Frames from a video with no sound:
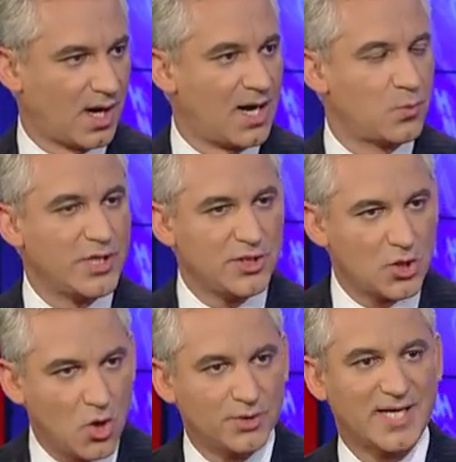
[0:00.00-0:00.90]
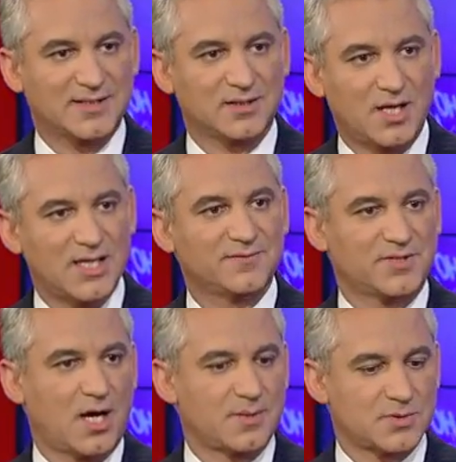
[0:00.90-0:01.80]
Uh, we know that a lot of
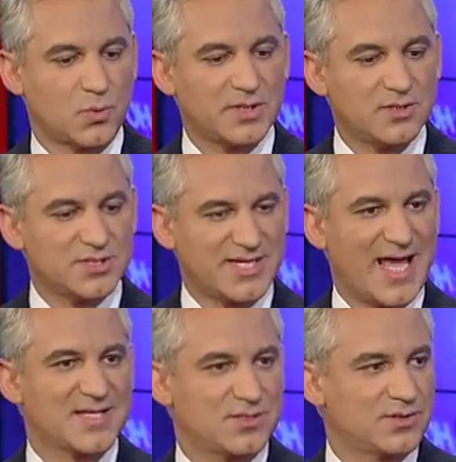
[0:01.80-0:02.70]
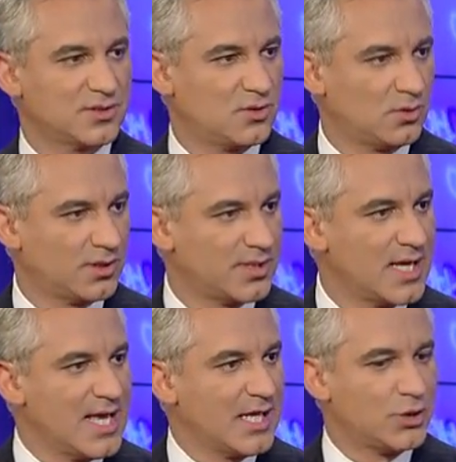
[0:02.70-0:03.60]
times when there's cancer in the colon,
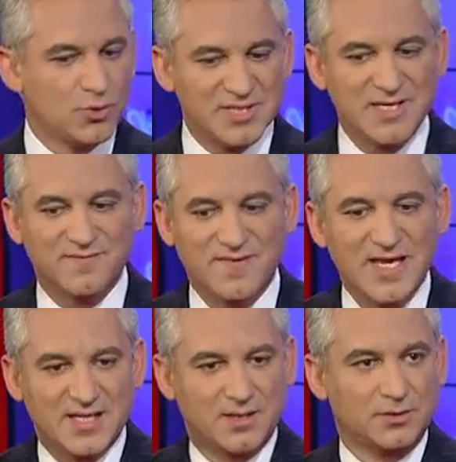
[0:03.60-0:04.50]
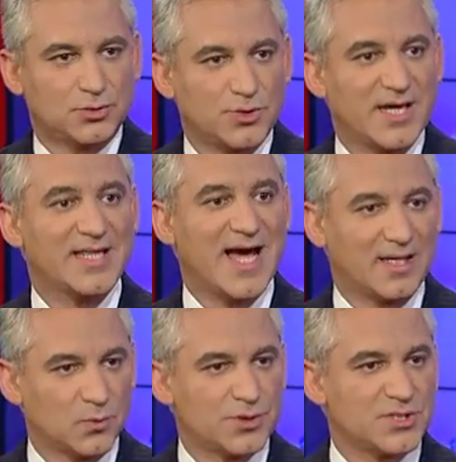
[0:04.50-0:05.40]
you need a vehicle to get
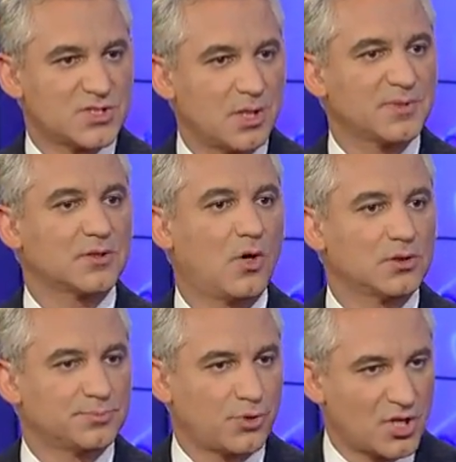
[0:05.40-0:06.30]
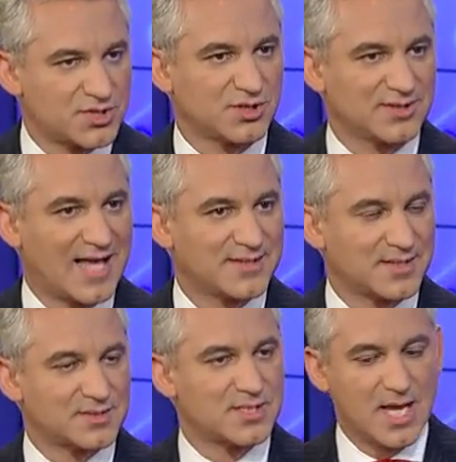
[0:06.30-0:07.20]
out, which is something called
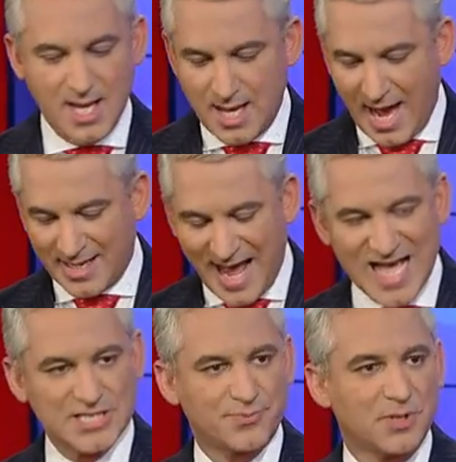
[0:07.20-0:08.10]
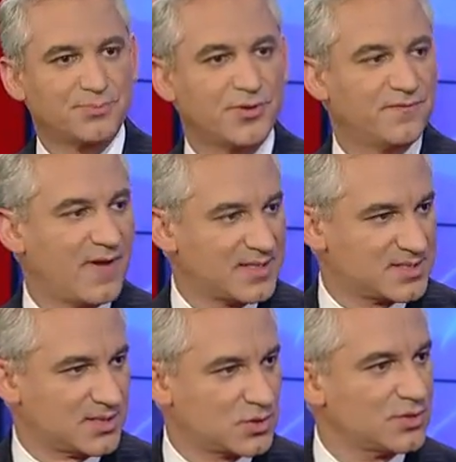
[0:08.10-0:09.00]
prostaglandins. And aspirin
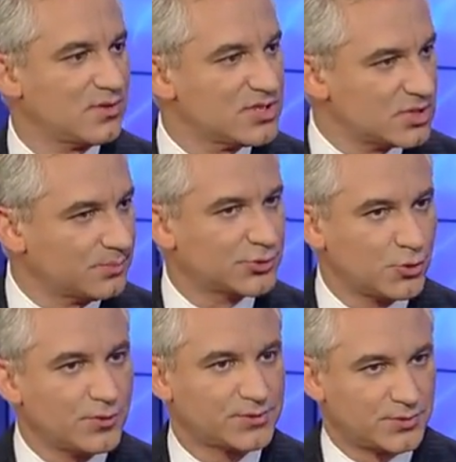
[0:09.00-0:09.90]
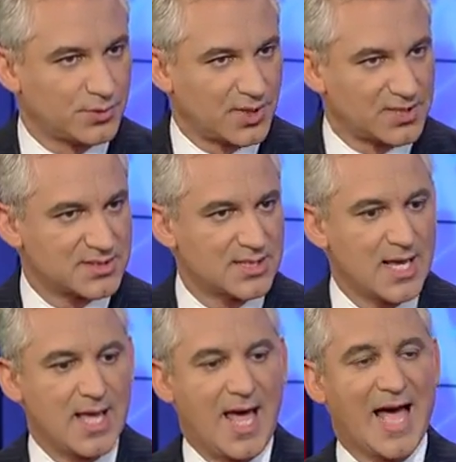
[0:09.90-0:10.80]
prevents it. So there is some truth to this.
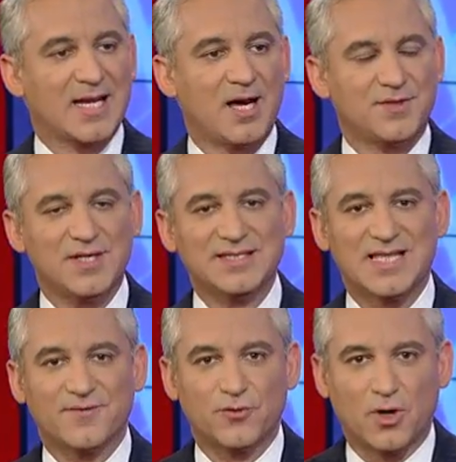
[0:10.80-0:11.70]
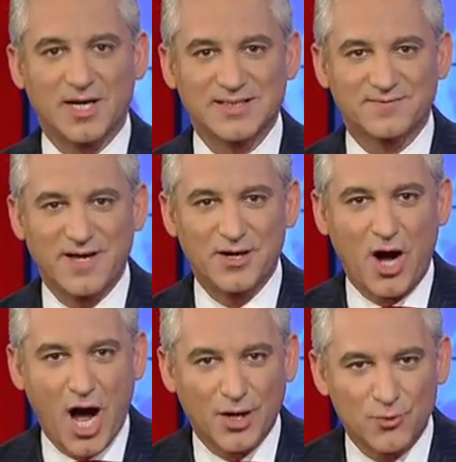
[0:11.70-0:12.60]
And I think that if you are at a very
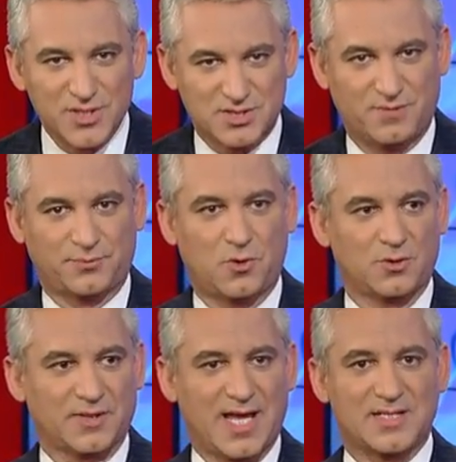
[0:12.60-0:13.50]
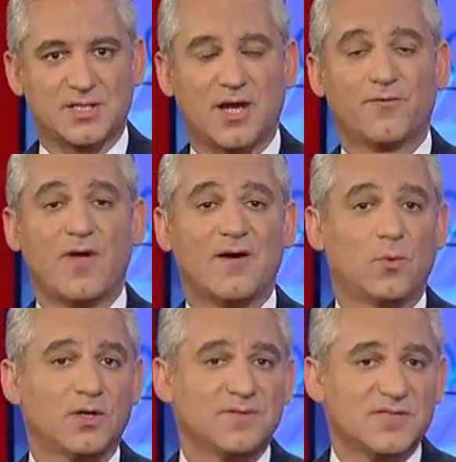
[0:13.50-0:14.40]
high risk of colon cancer, if you have
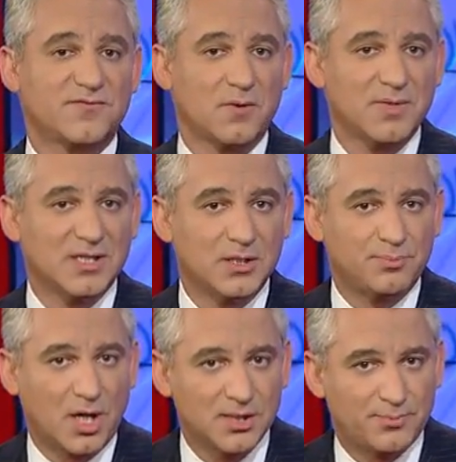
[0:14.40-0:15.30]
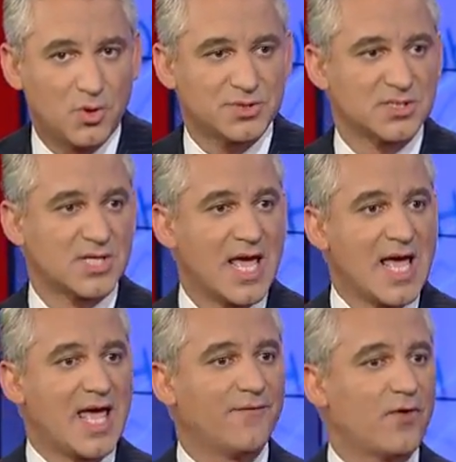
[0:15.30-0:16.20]
one of these familial polyposis,
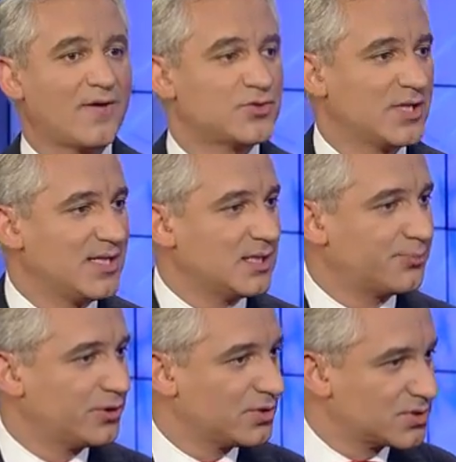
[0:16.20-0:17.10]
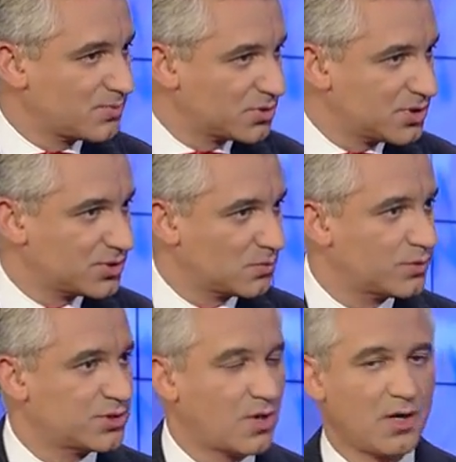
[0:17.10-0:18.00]
if you have genetic predisposition,
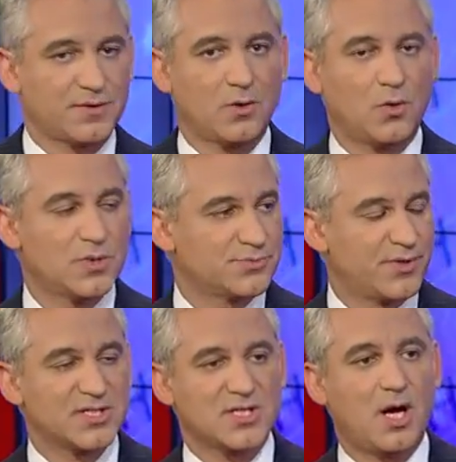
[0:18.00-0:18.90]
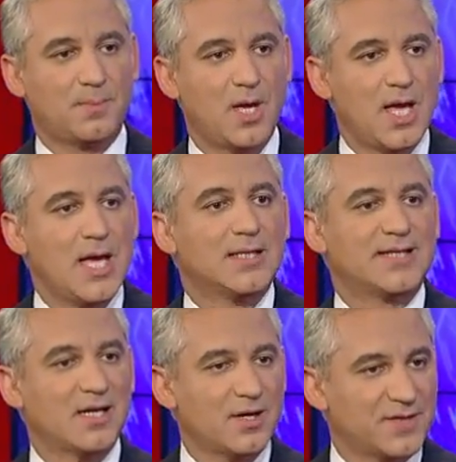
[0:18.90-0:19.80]
which Arthel always brings up,
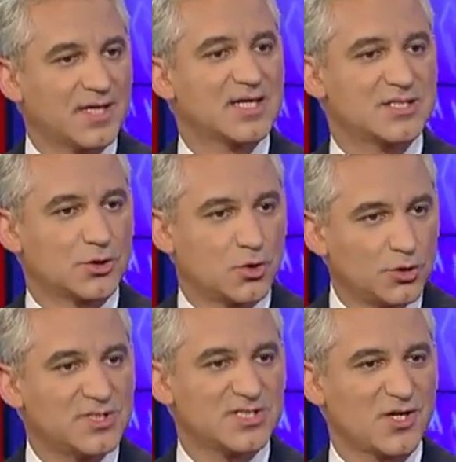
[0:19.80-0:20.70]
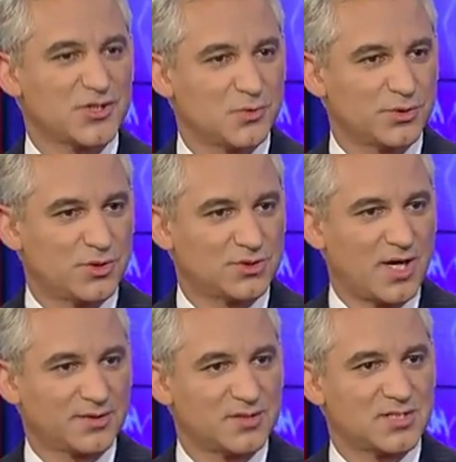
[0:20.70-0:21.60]
then I think it's a good discussion with your
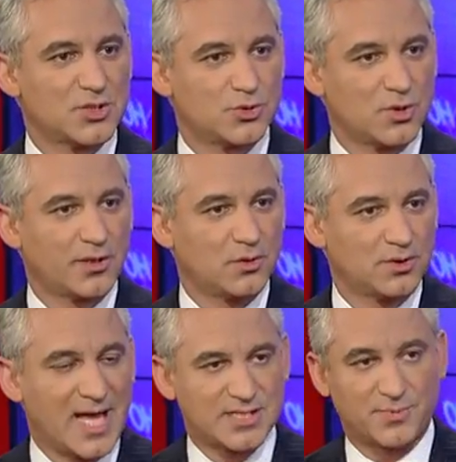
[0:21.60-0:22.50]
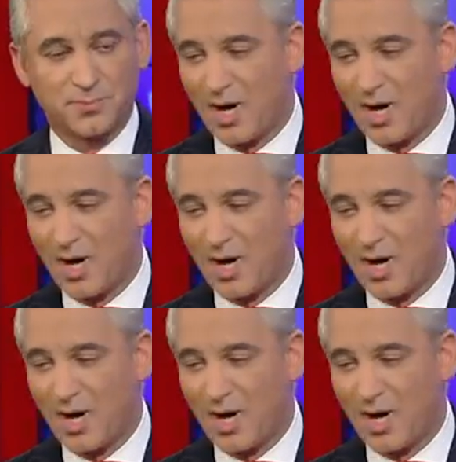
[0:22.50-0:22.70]
doctor and say, should I go on aspirin?